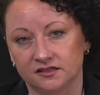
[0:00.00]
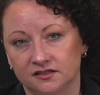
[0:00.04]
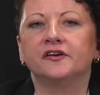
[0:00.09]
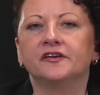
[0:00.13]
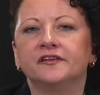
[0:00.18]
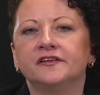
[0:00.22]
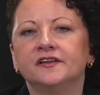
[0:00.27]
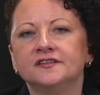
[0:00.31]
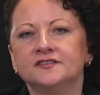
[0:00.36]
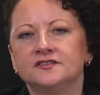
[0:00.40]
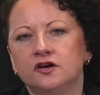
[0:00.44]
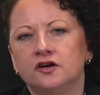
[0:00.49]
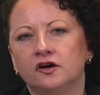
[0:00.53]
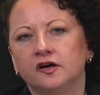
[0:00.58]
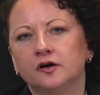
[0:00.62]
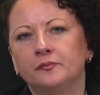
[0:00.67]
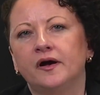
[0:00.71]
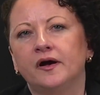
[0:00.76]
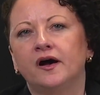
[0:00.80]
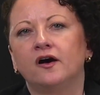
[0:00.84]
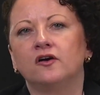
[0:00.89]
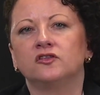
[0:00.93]
Let's talk
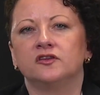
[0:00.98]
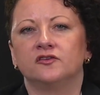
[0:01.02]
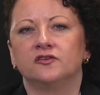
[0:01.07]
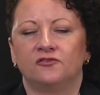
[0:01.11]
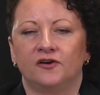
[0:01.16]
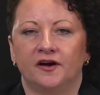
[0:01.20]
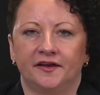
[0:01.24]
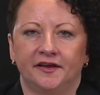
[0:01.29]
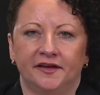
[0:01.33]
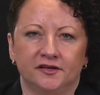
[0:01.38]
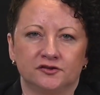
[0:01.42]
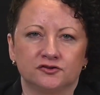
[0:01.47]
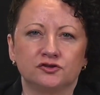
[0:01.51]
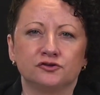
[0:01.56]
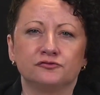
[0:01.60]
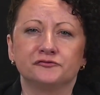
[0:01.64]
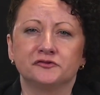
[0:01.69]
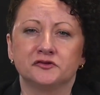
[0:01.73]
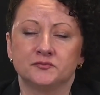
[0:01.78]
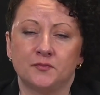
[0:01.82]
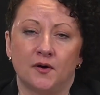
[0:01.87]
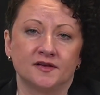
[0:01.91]
about the financial
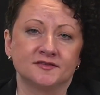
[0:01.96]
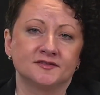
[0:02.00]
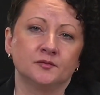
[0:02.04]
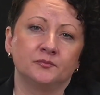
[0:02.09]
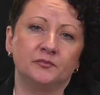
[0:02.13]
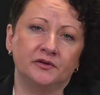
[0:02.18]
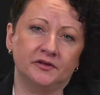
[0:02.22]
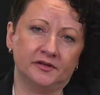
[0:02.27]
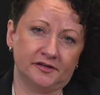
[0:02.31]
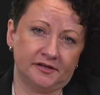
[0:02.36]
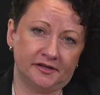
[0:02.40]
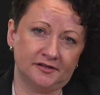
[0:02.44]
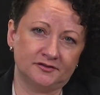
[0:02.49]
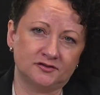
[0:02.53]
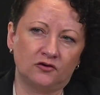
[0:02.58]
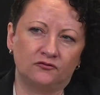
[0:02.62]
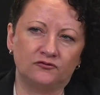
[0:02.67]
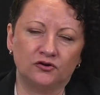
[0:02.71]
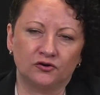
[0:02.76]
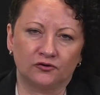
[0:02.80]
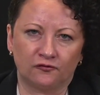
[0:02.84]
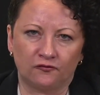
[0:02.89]
responsibilities of
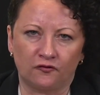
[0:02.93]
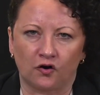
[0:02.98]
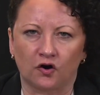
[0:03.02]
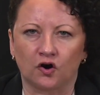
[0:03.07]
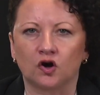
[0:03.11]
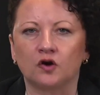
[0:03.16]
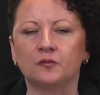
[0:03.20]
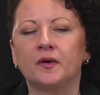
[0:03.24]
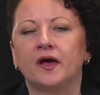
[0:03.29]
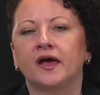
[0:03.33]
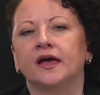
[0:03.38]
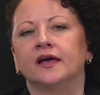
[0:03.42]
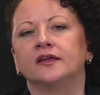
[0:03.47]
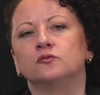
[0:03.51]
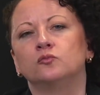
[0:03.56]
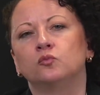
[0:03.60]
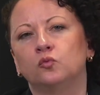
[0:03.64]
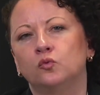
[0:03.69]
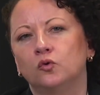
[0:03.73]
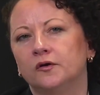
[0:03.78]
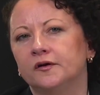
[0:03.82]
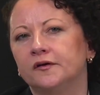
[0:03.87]
your firm and
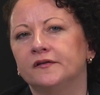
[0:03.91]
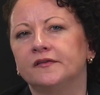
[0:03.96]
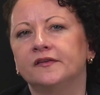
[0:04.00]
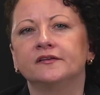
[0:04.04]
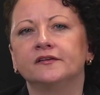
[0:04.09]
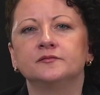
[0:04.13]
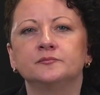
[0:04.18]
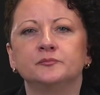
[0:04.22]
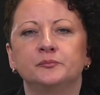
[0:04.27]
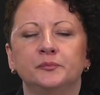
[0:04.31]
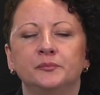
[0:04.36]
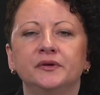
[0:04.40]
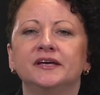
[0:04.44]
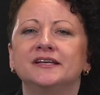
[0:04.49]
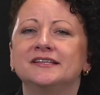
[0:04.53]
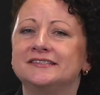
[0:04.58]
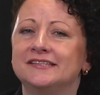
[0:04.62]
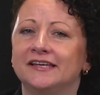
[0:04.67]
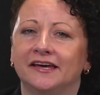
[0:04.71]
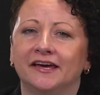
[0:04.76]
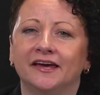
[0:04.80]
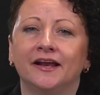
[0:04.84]
what are the big
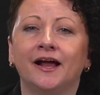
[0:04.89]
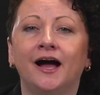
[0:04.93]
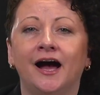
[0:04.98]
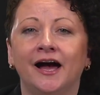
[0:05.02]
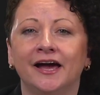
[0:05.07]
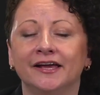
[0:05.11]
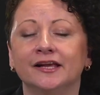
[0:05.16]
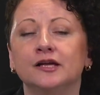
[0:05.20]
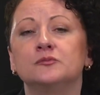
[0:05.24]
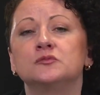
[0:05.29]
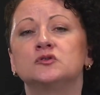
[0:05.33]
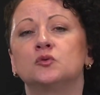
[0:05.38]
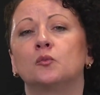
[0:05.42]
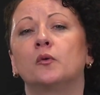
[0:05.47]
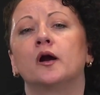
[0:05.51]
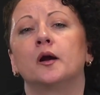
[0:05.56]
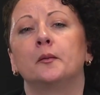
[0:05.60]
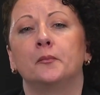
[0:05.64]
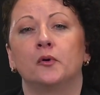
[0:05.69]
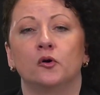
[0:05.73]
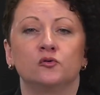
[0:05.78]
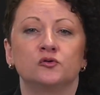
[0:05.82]
ticket items where
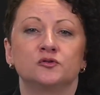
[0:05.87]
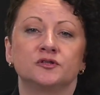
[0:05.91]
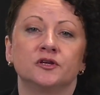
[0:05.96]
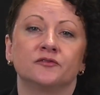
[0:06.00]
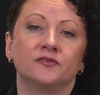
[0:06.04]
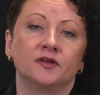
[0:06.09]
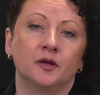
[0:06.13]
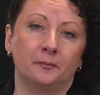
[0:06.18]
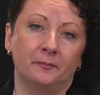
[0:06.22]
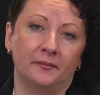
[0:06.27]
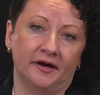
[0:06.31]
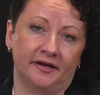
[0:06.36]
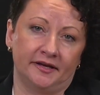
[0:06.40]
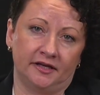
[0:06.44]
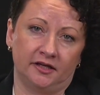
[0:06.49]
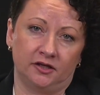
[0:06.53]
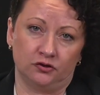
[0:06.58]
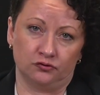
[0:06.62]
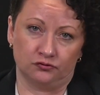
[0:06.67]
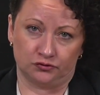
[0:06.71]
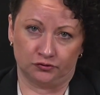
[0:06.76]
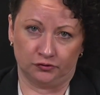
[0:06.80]
most of the money
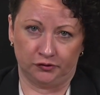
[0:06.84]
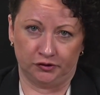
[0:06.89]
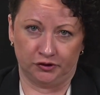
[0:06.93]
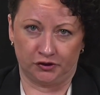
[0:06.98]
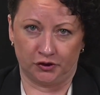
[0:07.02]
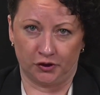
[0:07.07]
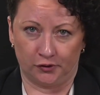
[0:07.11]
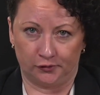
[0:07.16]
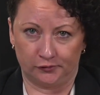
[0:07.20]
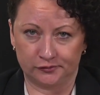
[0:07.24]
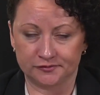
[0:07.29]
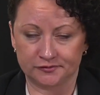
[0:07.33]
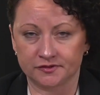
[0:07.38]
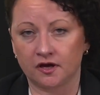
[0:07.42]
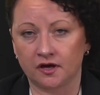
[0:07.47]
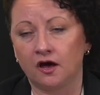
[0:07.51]
usually goes.